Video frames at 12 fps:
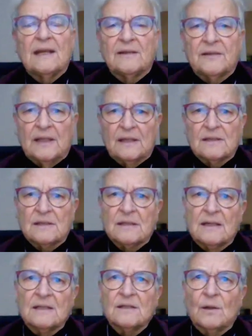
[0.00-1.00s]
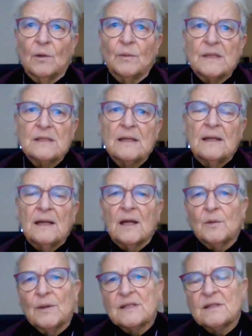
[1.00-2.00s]
ethics is always
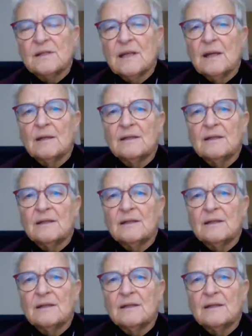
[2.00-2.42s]
a question.